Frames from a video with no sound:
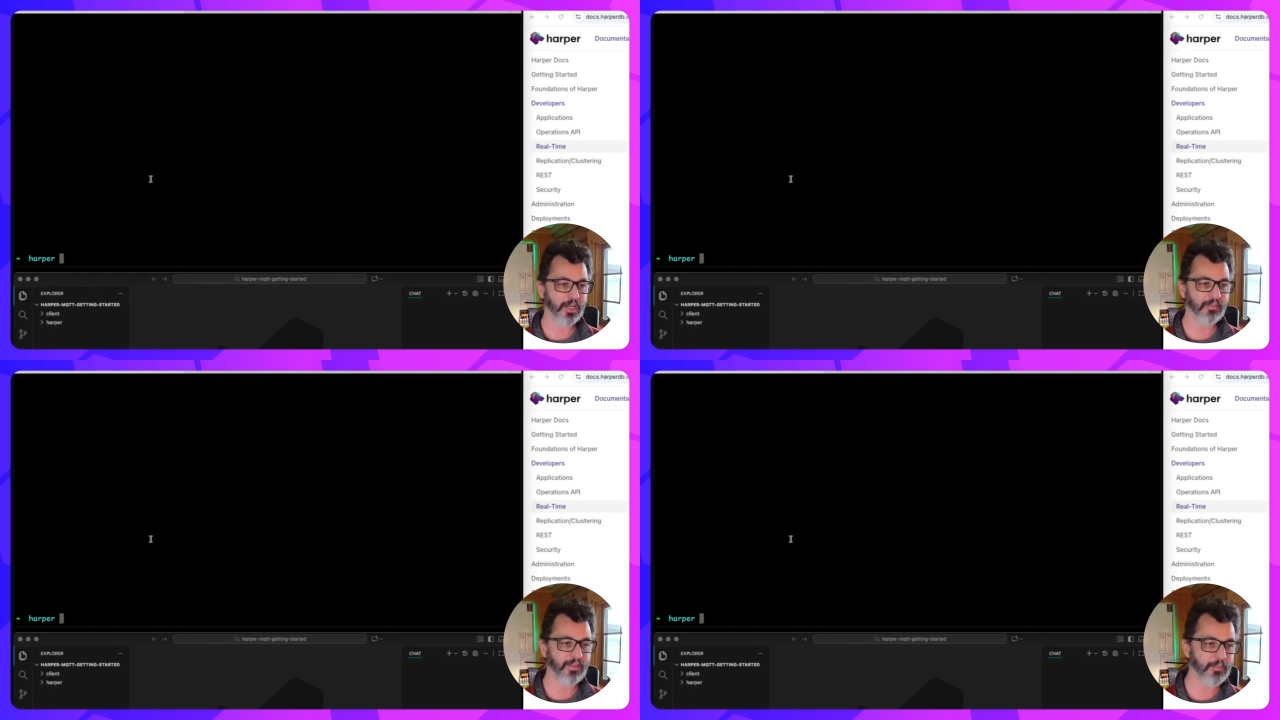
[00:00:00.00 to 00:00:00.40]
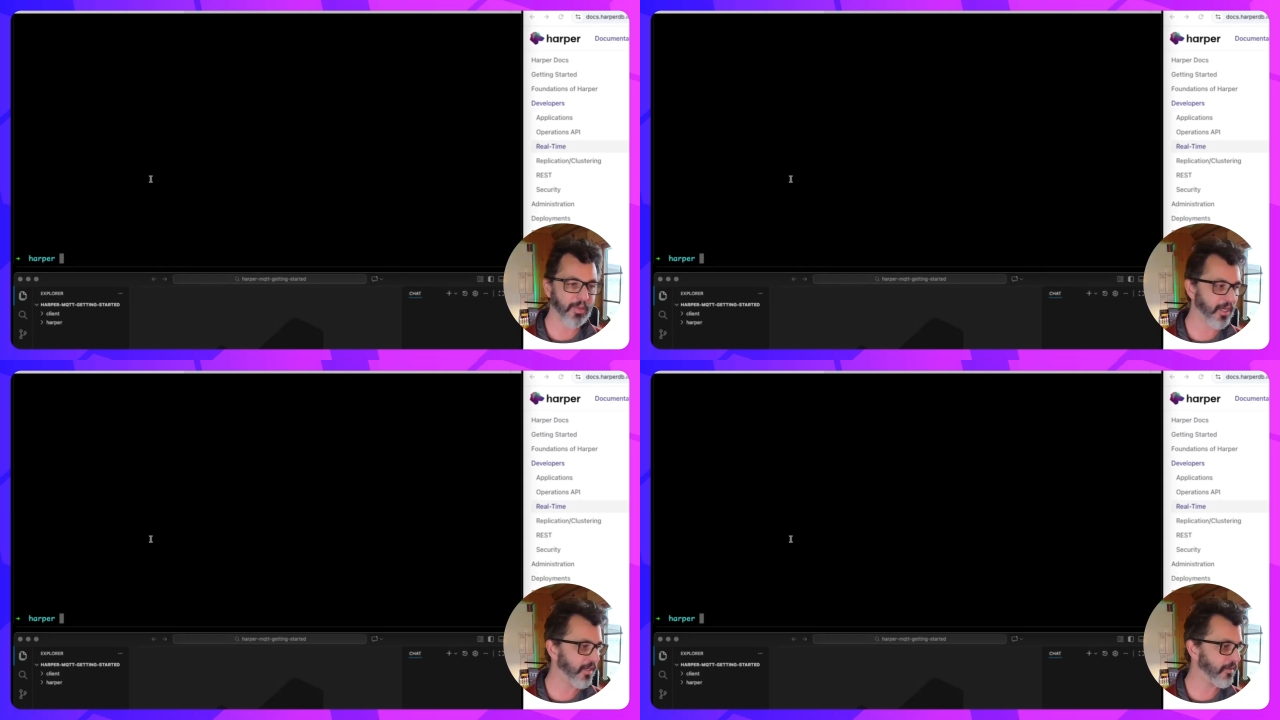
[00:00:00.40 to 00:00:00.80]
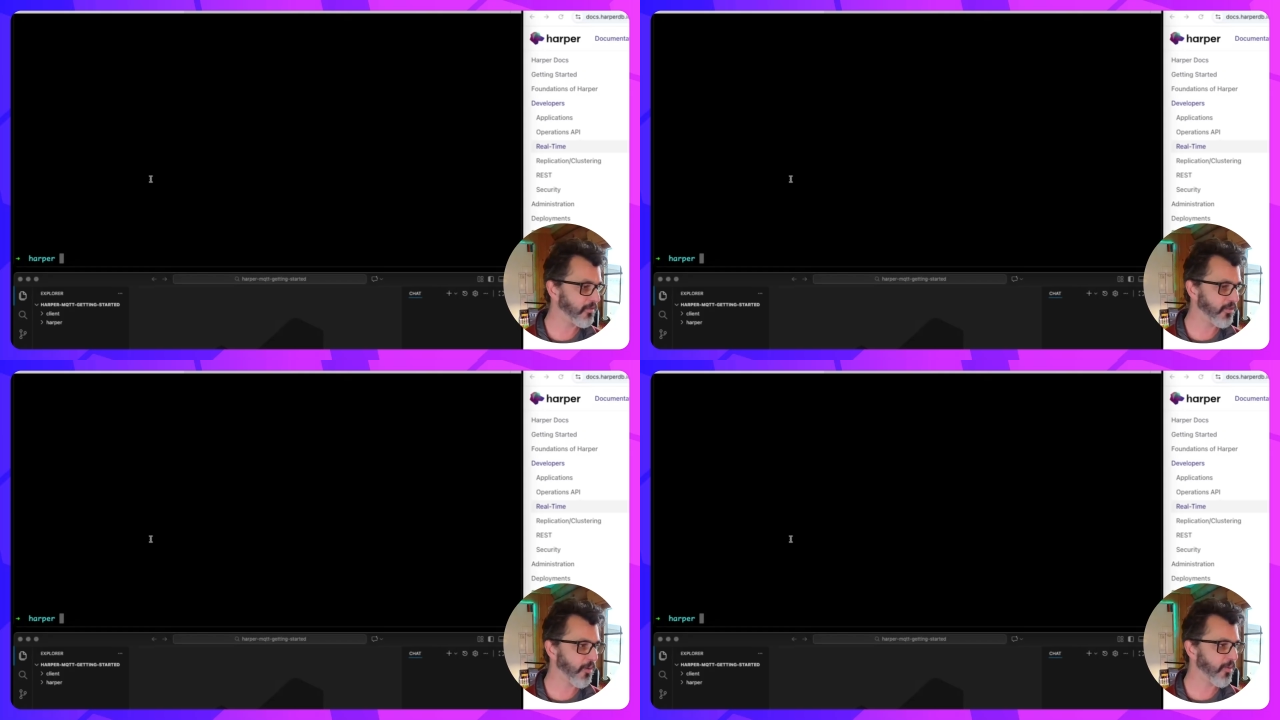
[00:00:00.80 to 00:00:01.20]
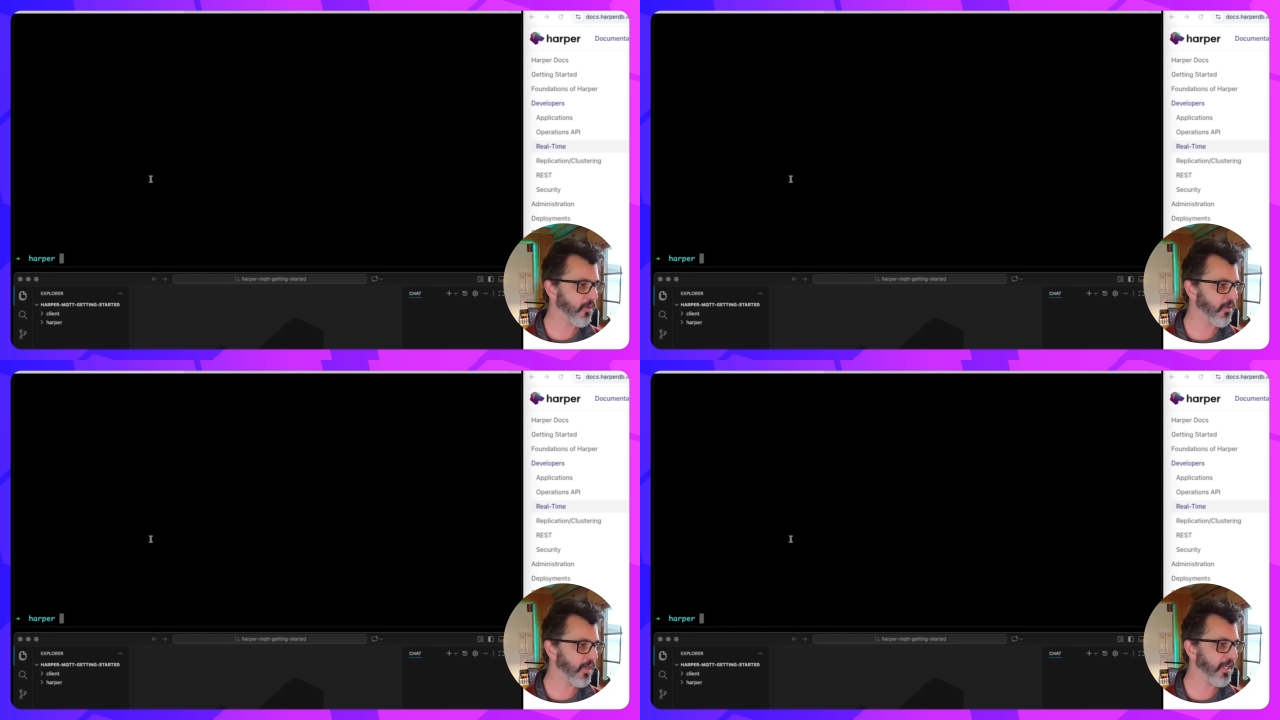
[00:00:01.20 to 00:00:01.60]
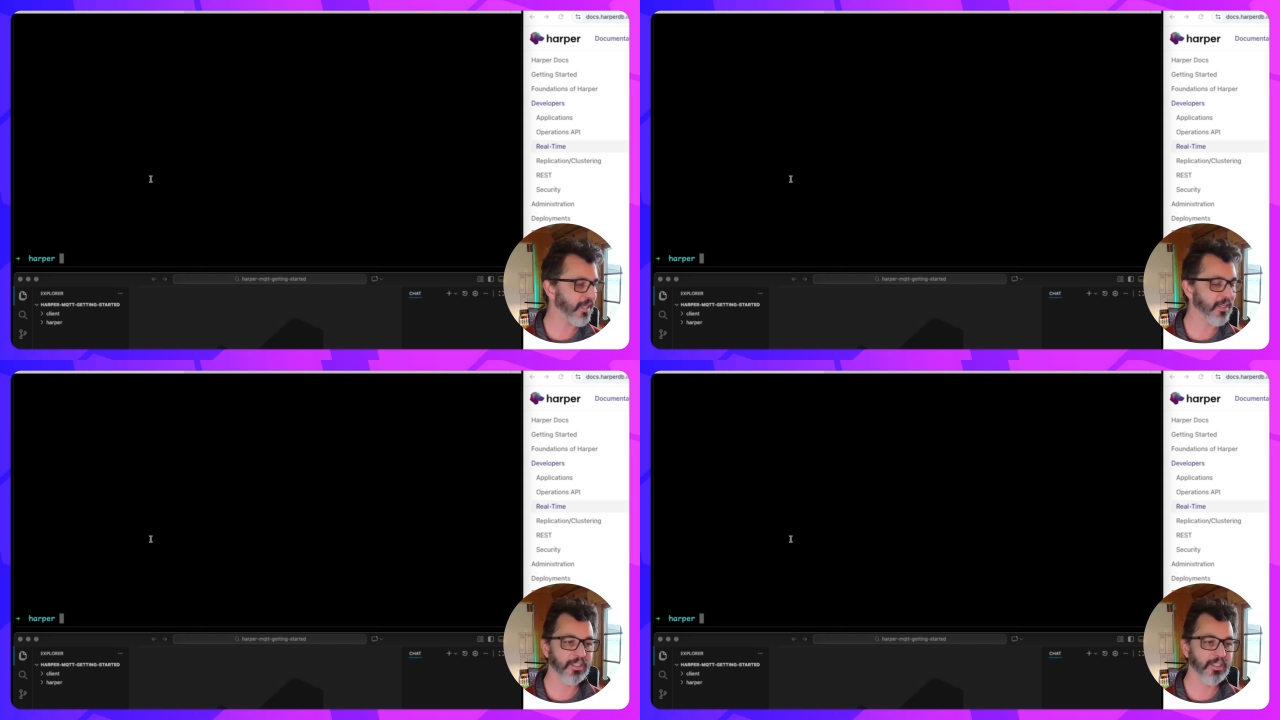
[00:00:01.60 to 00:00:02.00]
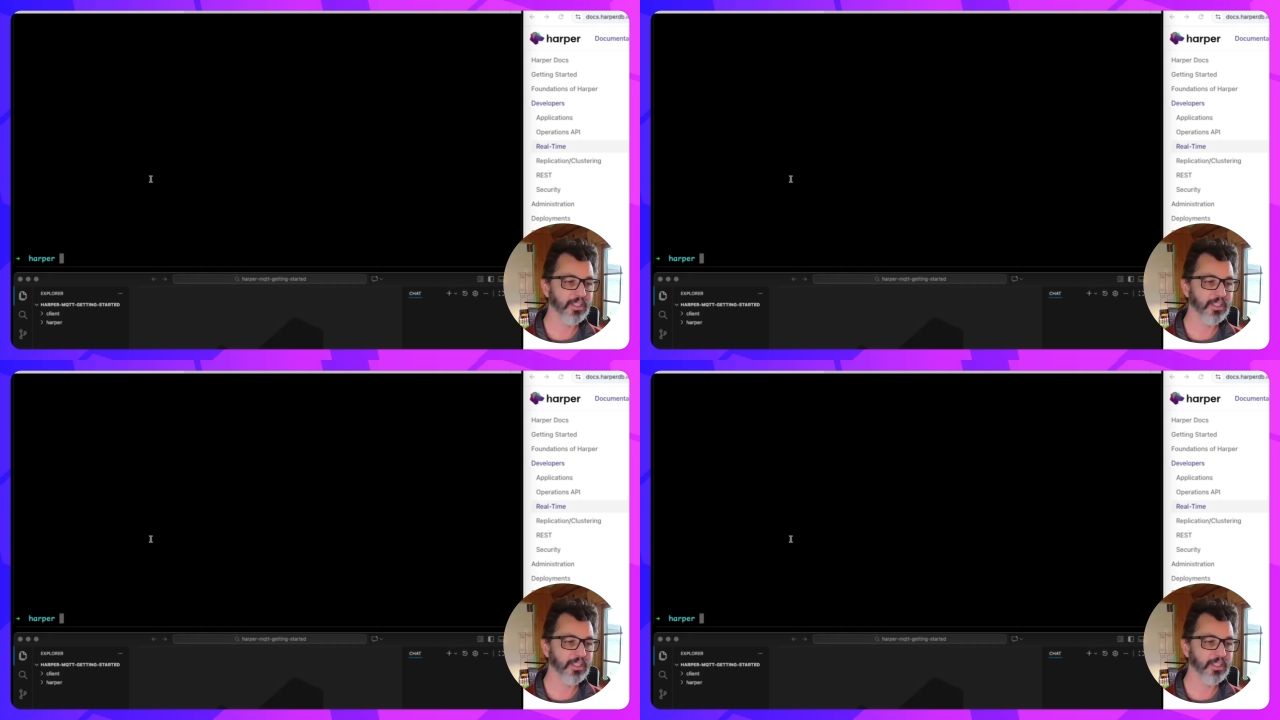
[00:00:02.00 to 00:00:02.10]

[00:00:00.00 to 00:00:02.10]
I've got my terminal running.